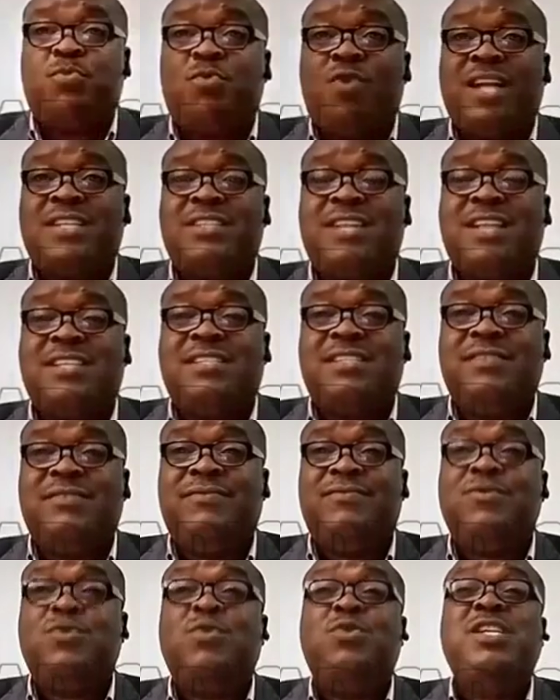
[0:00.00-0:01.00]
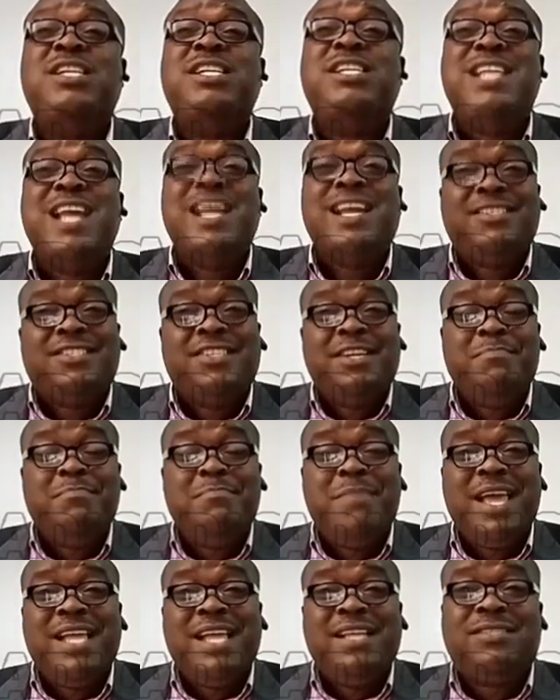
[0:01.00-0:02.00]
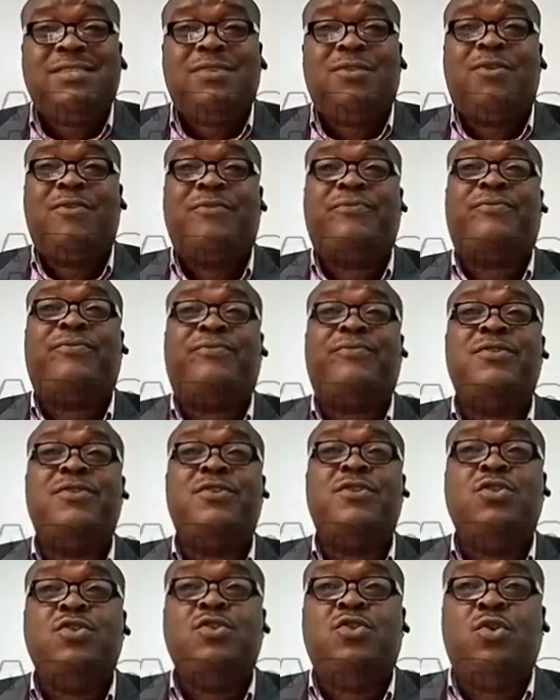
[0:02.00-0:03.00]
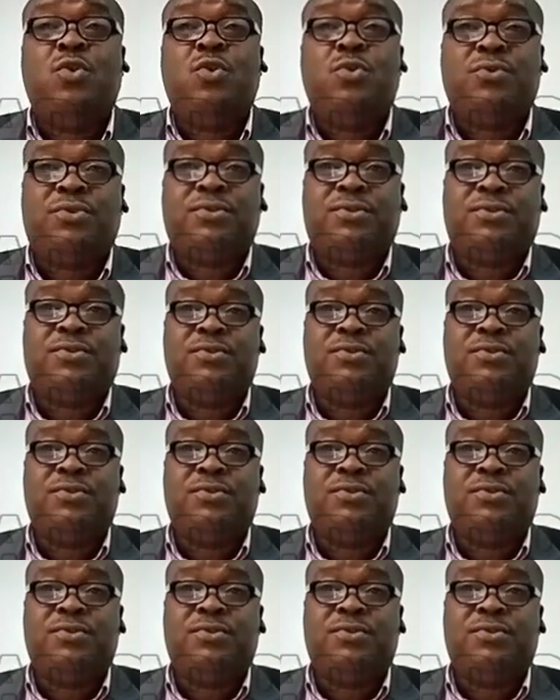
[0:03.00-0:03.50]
more attractive to the detriment of growth,